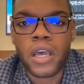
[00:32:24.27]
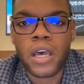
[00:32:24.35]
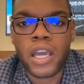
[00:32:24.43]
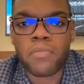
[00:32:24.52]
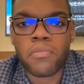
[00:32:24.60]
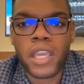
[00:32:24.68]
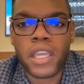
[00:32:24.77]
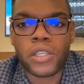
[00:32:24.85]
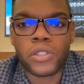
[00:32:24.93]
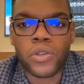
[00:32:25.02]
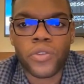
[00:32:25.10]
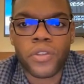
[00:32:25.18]
and
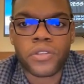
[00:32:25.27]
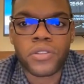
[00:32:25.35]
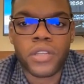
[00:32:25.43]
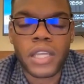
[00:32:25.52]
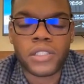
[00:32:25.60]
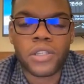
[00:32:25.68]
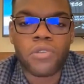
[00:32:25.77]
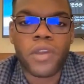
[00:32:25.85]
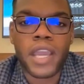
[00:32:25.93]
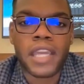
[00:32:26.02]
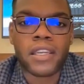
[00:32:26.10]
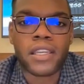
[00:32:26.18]
making sure that
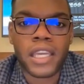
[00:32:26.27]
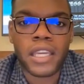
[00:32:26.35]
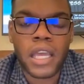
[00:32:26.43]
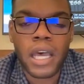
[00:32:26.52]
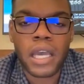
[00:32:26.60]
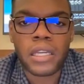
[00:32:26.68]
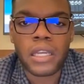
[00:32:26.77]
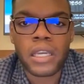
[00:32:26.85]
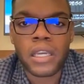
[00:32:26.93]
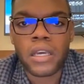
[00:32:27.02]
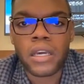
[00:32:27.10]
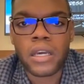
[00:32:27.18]
Tehran cannot
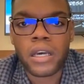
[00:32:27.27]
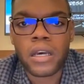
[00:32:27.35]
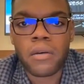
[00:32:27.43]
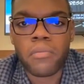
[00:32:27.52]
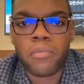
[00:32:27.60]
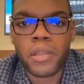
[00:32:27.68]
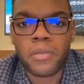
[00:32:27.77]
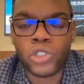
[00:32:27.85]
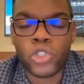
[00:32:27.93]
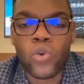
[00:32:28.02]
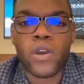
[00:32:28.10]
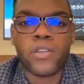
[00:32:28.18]

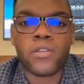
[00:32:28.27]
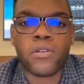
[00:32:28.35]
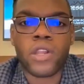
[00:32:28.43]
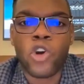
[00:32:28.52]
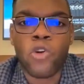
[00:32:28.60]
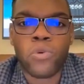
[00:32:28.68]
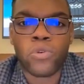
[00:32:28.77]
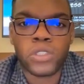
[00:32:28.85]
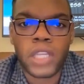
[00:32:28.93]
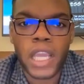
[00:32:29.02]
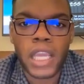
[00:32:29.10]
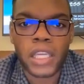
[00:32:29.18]
join the global
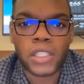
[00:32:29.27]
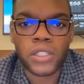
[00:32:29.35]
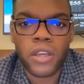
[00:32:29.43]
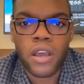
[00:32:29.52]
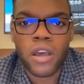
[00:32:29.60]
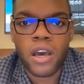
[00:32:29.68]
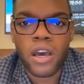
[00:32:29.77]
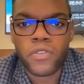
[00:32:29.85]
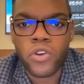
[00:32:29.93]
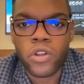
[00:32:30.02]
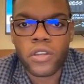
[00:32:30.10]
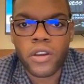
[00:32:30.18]
stage of
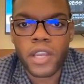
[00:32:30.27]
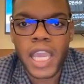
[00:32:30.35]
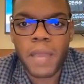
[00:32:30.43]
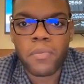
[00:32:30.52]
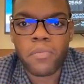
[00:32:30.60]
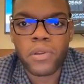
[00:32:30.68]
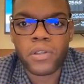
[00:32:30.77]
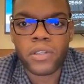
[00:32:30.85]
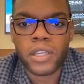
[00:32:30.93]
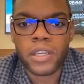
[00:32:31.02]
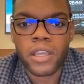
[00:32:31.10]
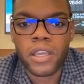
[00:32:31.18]
nuclear
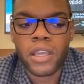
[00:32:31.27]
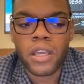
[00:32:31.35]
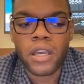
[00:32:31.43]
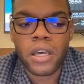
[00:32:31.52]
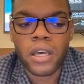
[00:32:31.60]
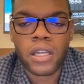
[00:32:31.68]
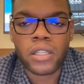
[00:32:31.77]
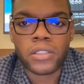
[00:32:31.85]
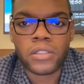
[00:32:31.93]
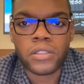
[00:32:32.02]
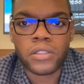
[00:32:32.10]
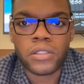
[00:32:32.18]
capability
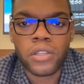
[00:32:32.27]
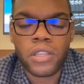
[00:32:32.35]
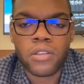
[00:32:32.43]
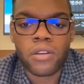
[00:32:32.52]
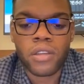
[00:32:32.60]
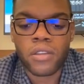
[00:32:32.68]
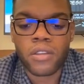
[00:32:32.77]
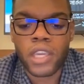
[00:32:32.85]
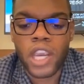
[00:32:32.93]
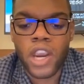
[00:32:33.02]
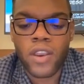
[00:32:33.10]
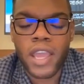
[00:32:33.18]
to either
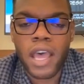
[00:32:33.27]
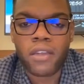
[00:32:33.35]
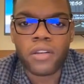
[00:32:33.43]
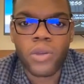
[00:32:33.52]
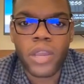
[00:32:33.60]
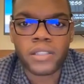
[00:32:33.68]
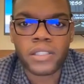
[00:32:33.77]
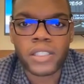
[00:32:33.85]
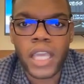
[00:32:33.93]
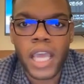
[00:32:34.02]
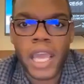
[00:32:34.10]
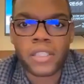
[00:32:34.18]
carry out direct
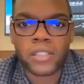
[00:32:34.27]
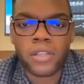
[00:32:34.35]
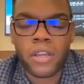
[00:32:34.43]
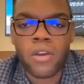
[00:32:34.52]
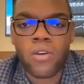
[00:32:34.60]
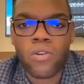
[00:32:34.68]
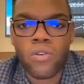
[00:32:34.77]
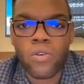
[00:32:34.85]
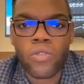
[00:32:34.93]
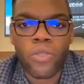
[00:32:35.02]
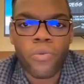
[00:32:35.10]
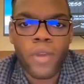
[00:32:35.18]
attacks
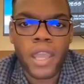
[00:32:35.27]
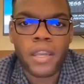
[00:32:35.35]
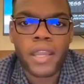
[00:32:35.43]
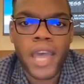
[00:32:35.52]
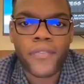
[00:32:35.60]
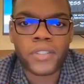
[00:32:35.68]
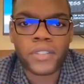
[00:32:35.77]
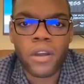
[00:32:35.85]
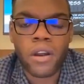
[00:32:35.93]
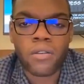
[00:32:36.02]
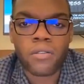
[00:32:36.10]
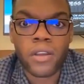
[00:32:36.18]
or threaten
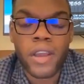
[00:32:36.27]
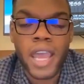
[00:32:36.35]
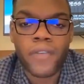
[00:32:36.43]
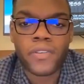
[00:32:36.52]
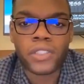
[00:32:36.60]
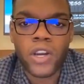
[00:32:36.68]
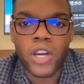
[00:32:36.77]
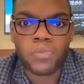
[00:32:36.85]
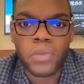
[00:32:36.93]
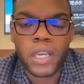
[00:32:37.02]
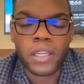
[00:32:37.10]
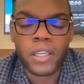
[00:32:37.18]
their
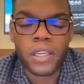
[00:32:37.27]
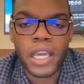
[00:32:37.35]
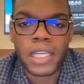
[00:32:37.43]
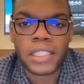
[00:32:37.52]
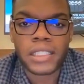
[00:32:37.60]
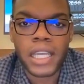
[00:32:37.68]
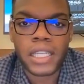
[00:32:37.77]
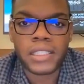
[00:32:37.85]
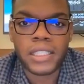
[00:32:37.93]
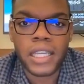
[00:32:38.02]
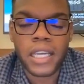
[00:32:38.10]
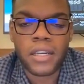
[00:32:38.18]
adversaries, being the United
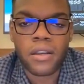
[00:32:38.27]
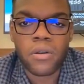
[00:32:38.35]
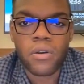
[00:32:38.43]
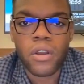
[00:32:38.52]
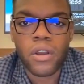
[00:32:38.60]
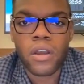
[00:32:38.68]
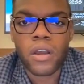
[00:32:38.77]
States and NATO,